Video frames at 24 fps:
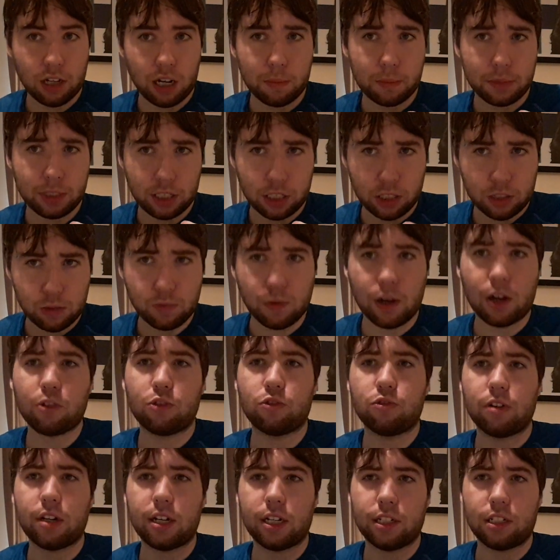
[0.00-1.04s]
army that's well
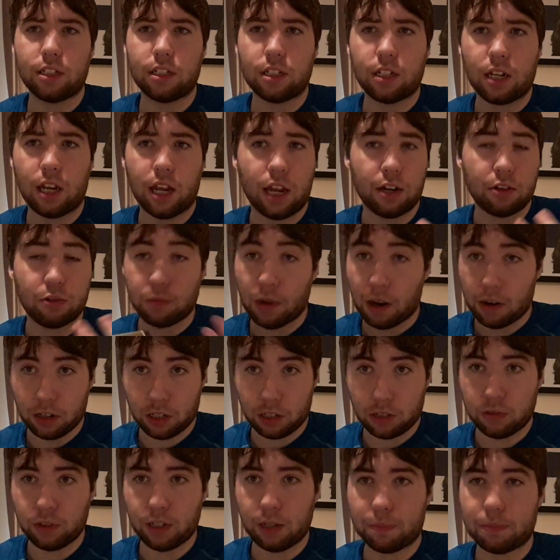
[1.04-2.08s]
trained and well
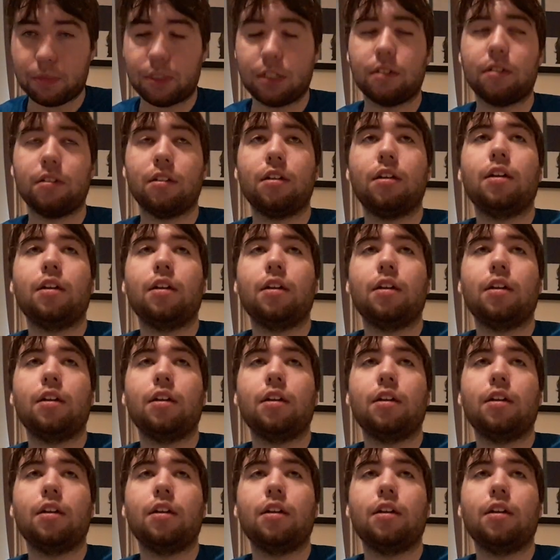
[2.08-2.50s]
equipped.